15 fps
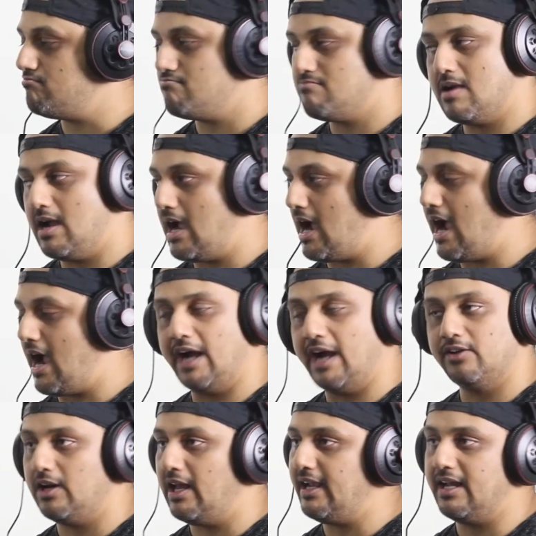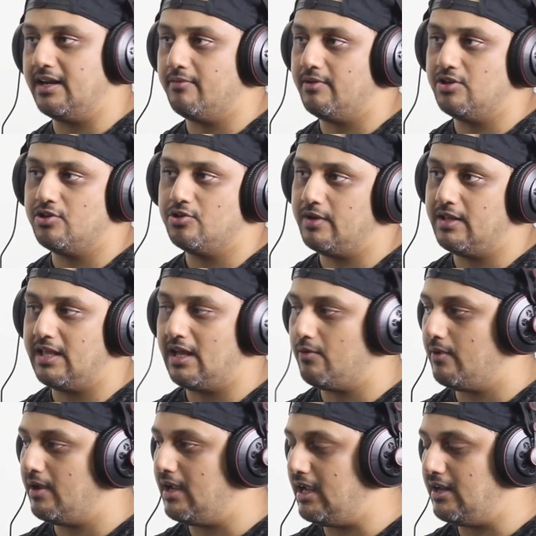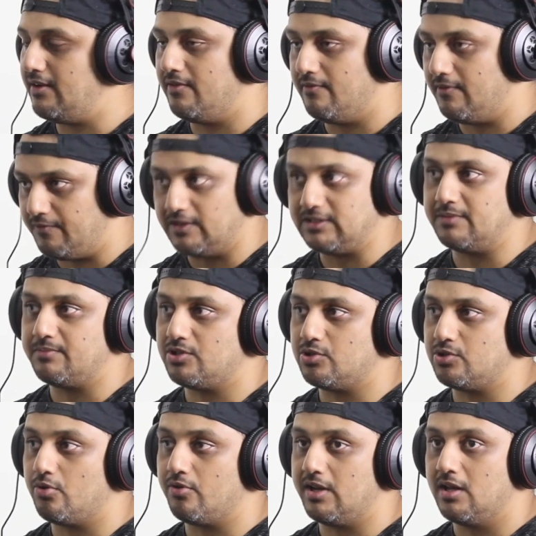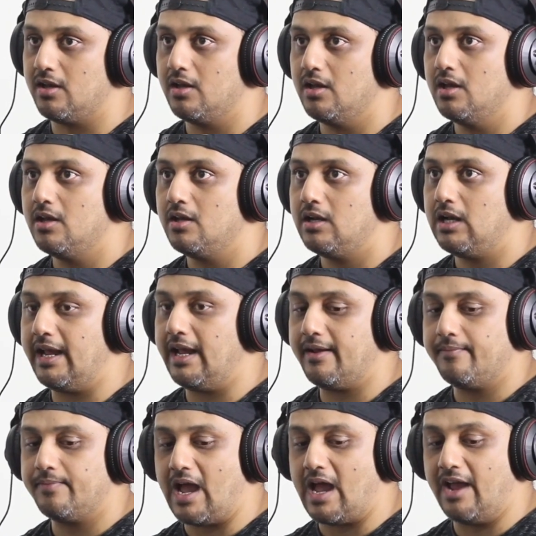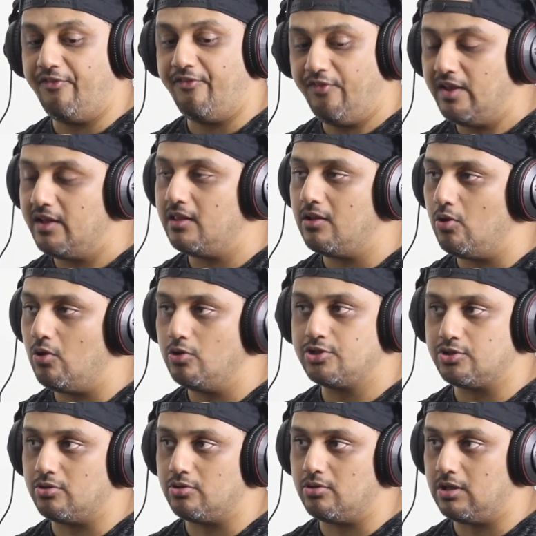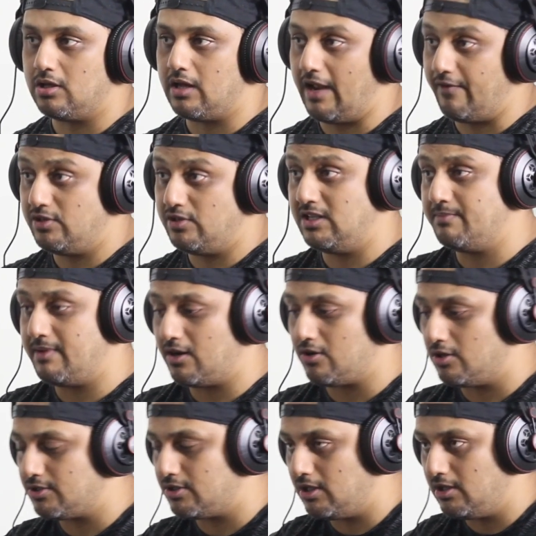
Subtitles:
I don't like it when you do it that way. It fucks up the story. Like, I feel also, have you seen Better Call Saul?